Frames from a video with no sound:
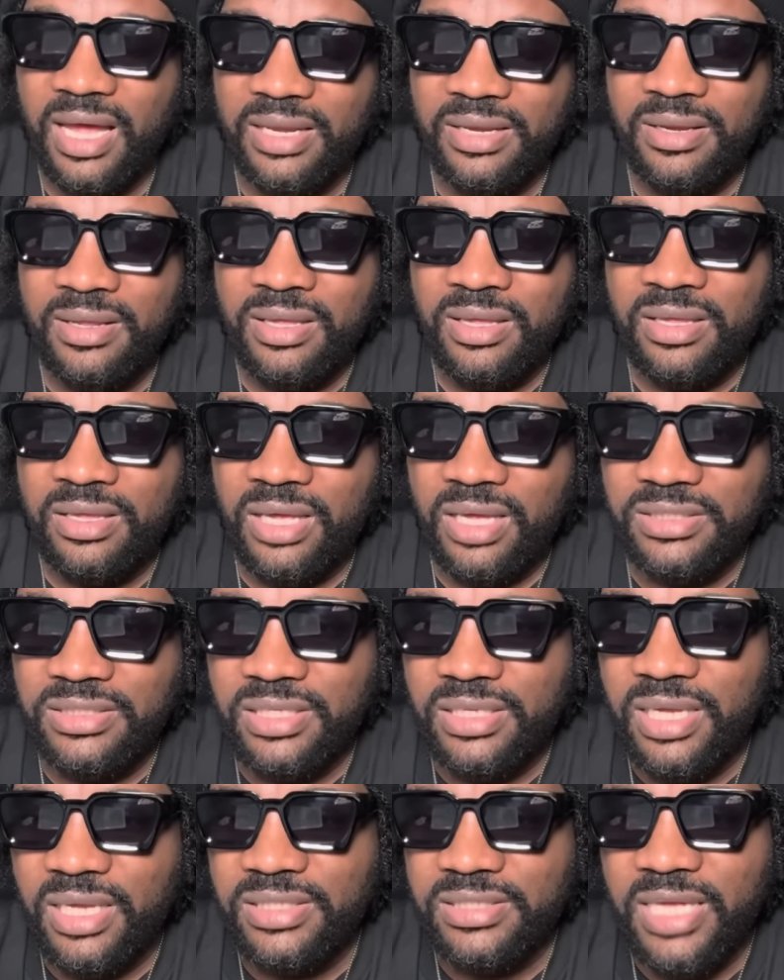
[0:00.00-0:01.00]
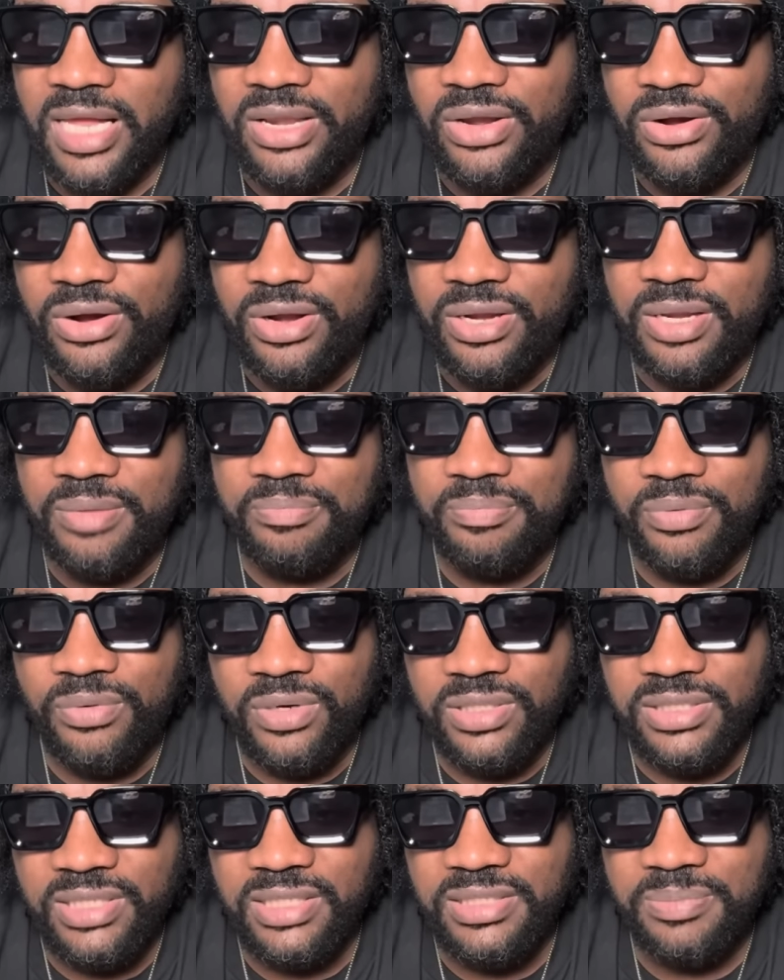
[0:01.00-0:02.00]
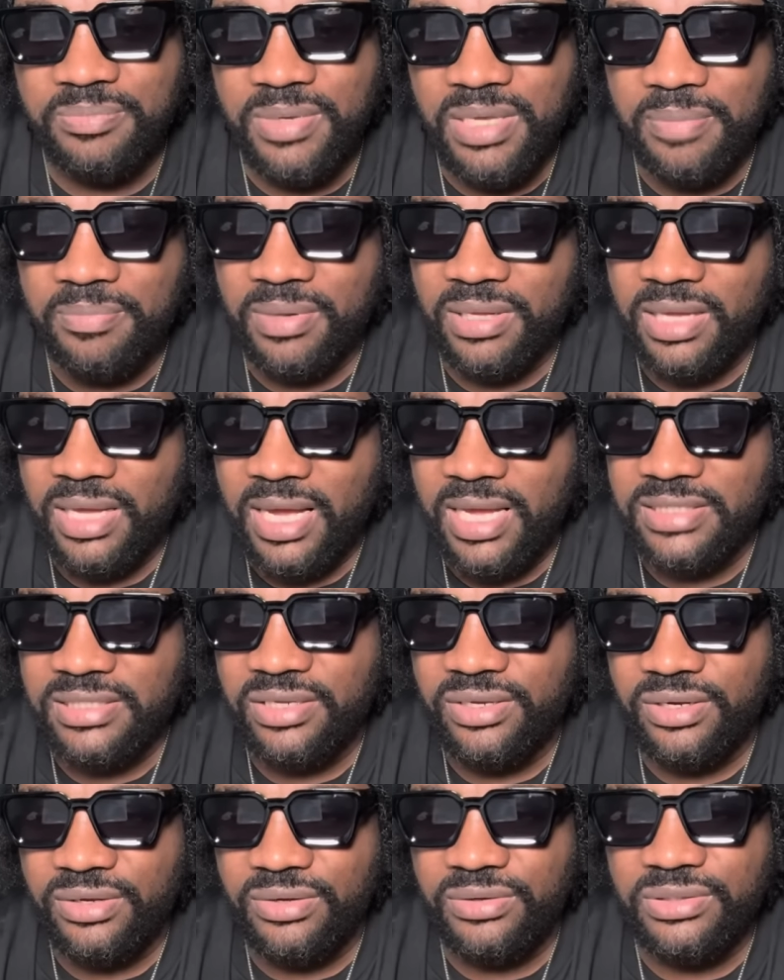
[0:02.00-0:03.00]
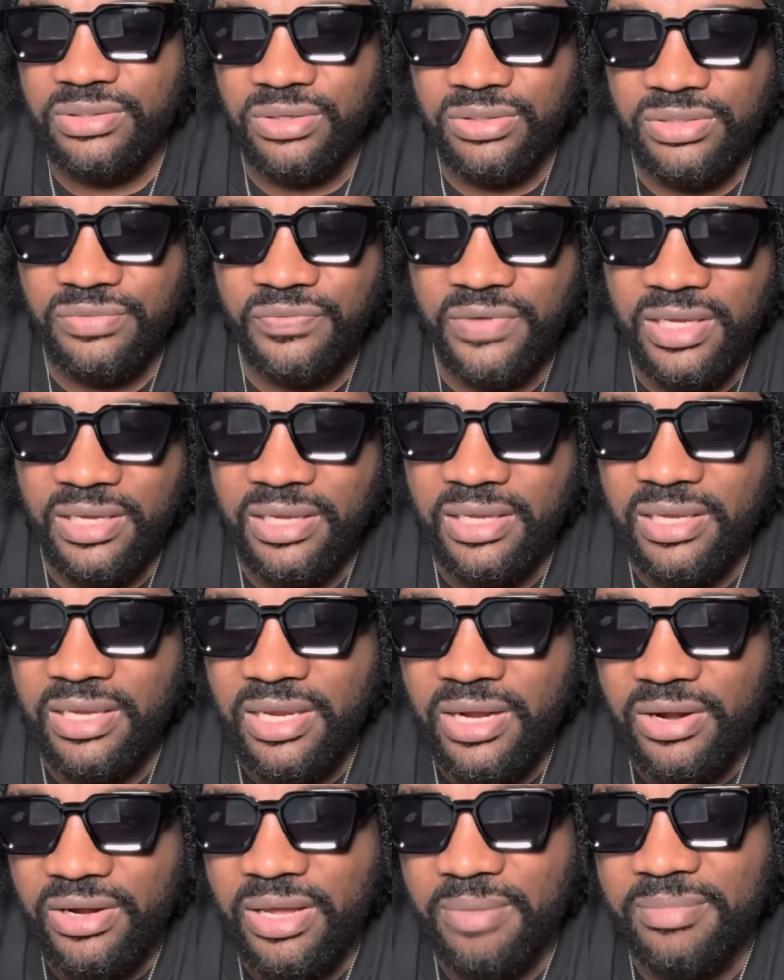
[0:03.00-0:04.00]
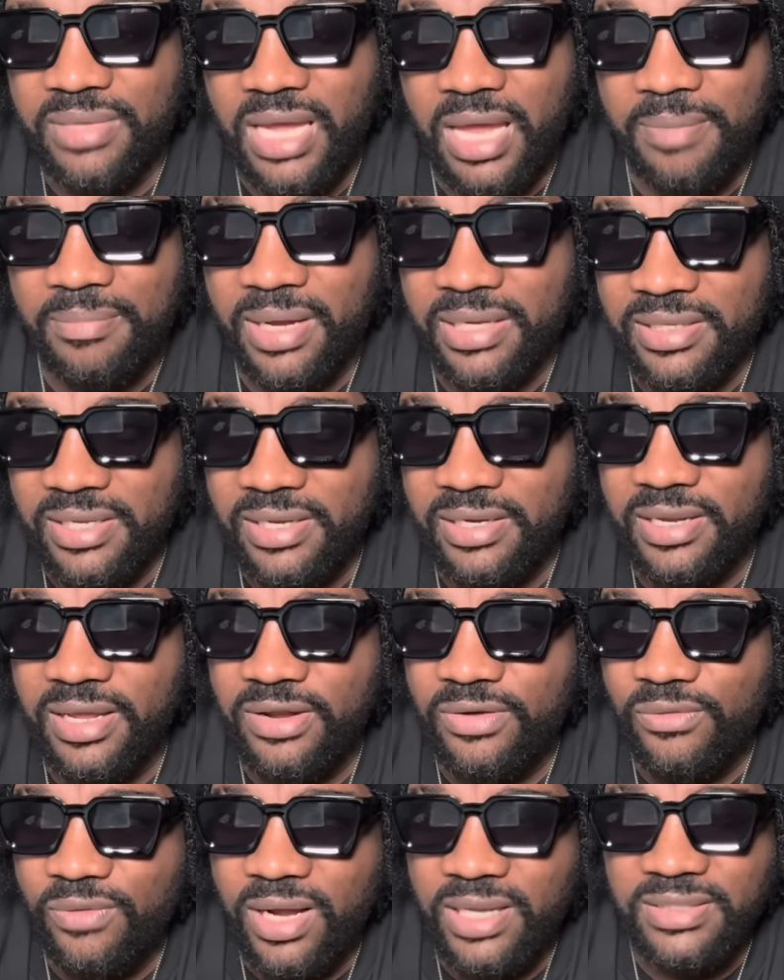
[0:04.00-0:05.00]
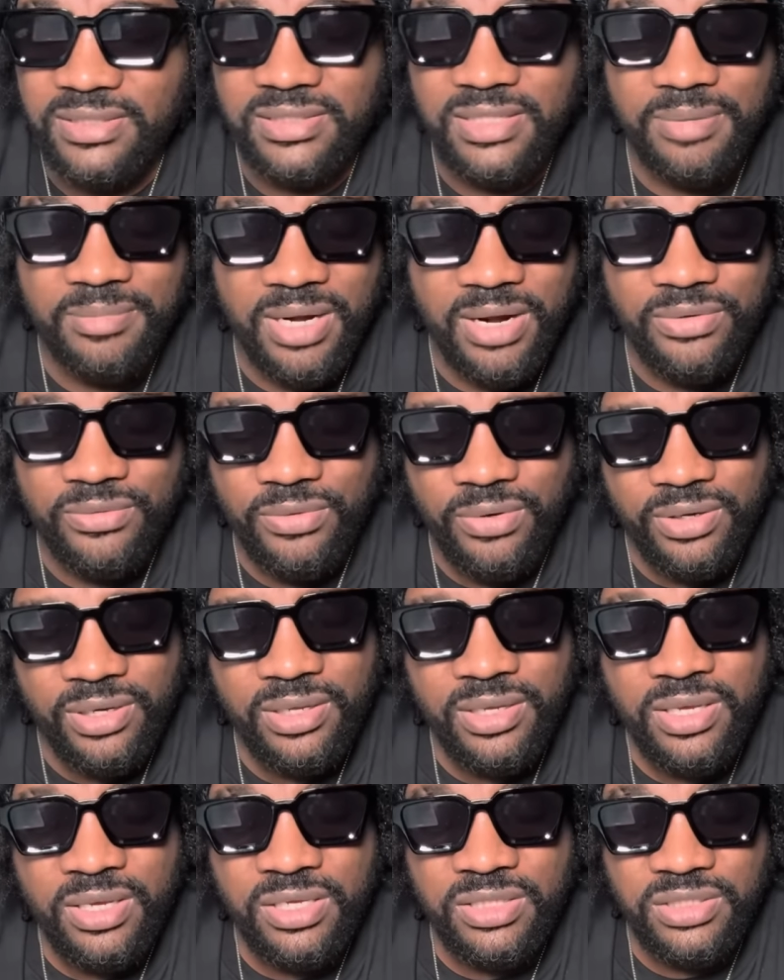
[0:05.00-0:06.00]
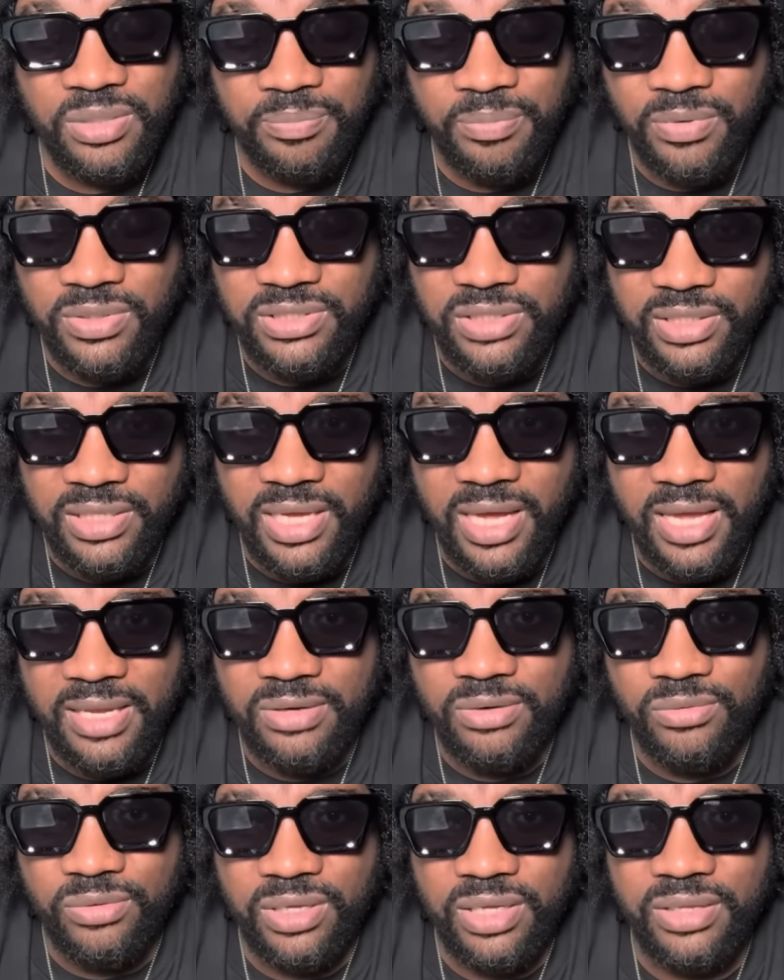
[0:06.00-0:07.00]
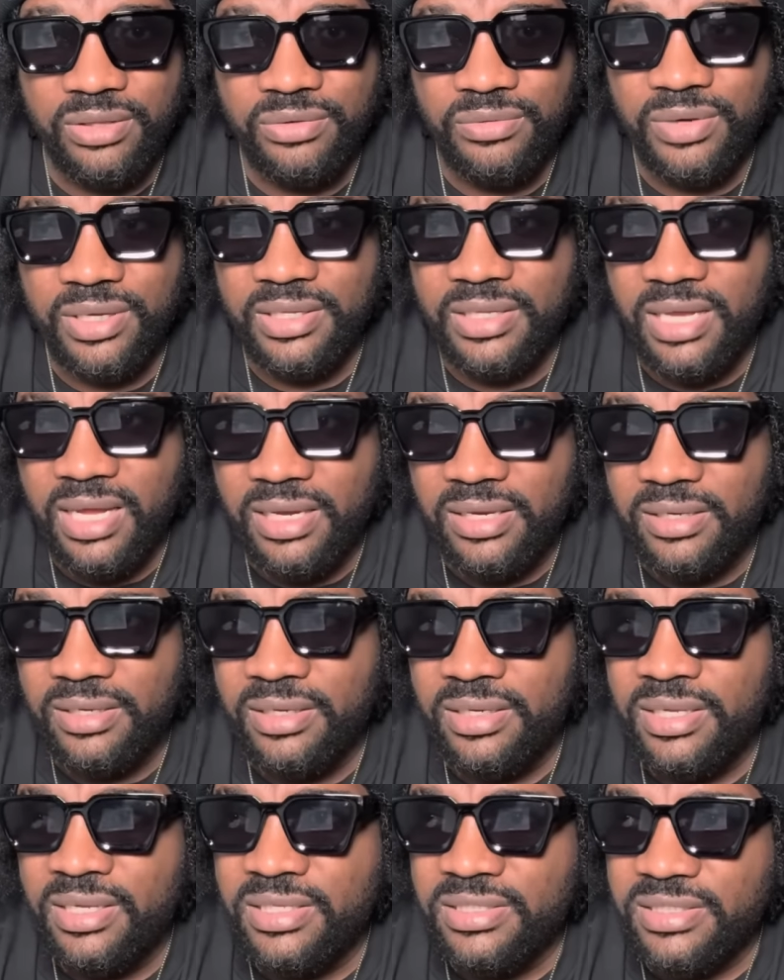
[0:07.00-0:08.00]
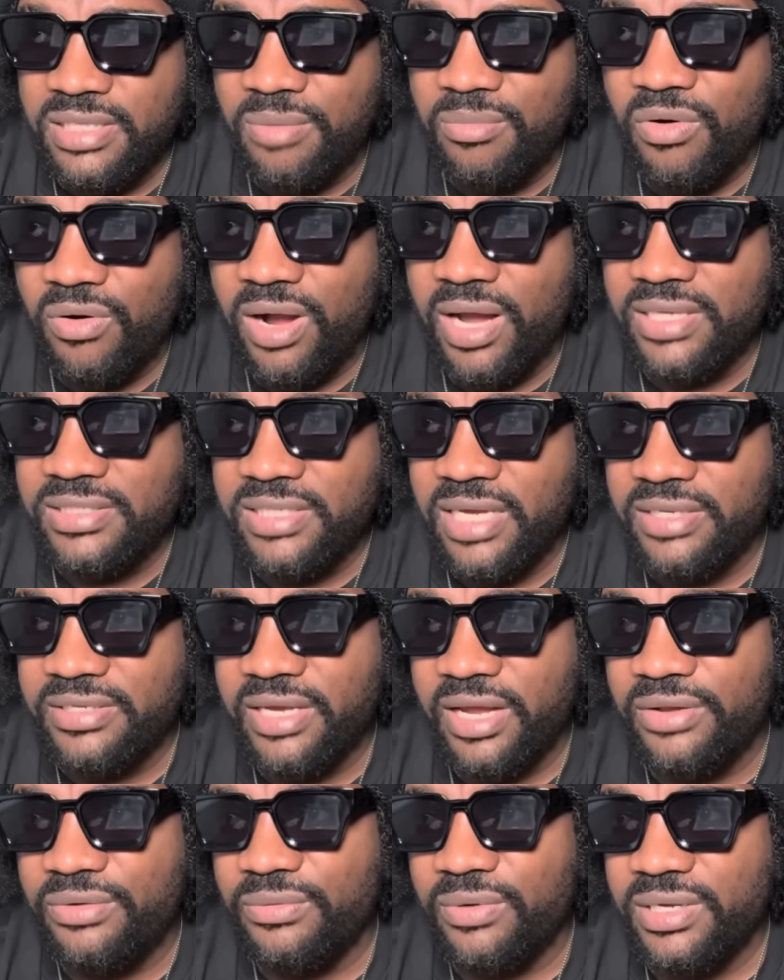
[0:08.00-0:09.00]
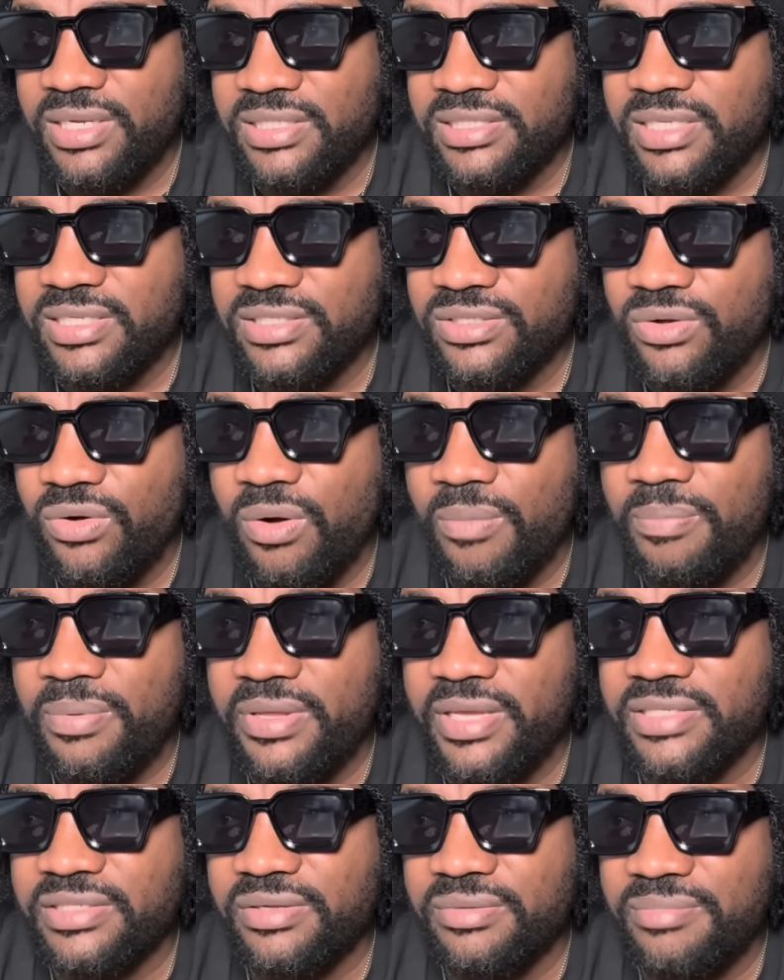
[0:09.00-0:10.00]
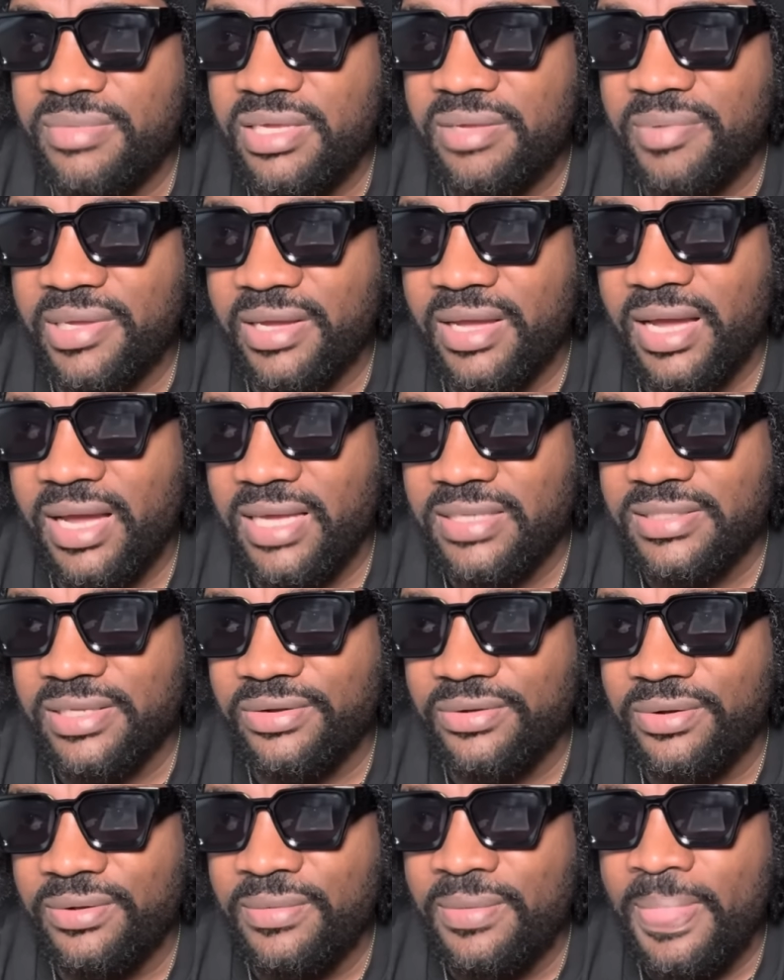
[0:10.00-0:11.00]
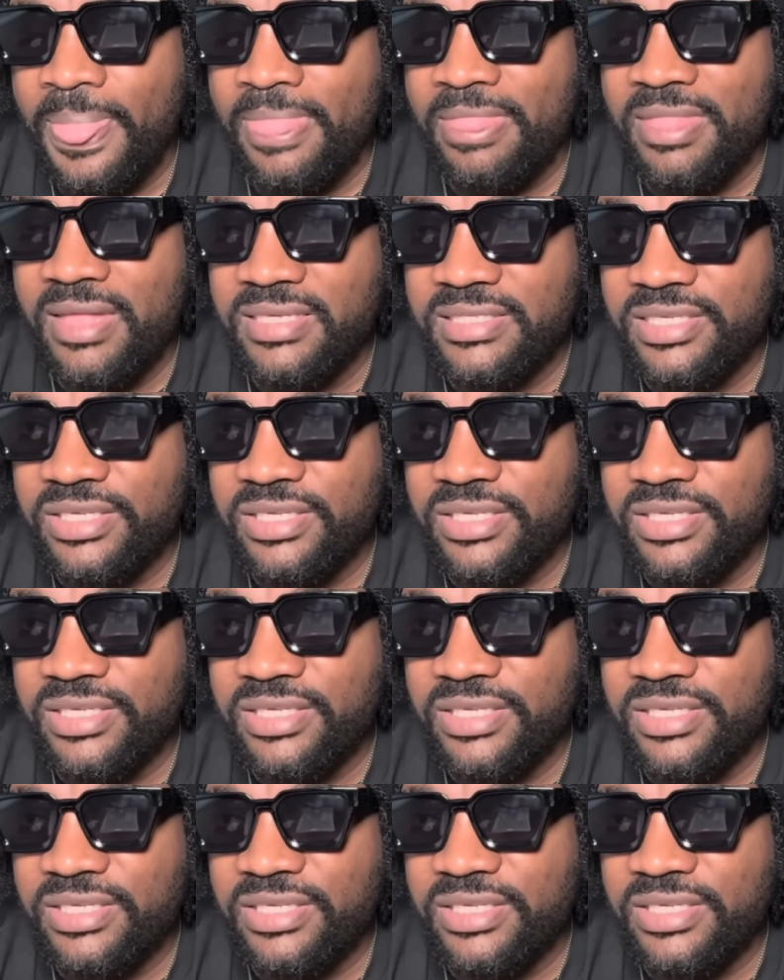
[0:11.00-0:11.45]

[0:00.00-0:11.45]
And you see, it's a learning process, people, because, you know, just we hear them type of thing, they're the ones them are road supposed to can look into it and say, boy, judge, I know this is no place to be, because, you know, this